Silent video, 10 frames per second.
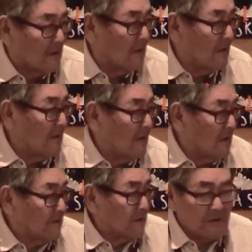
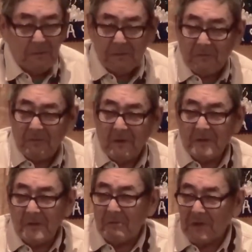Chief invited
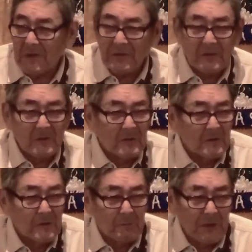me to
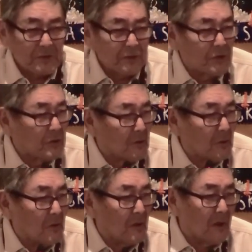speak to you,
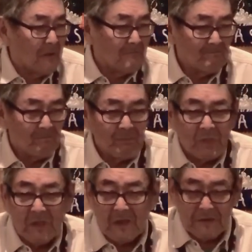and I
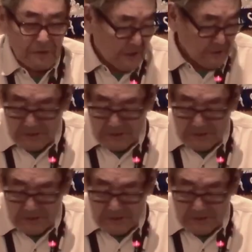said, yeah, I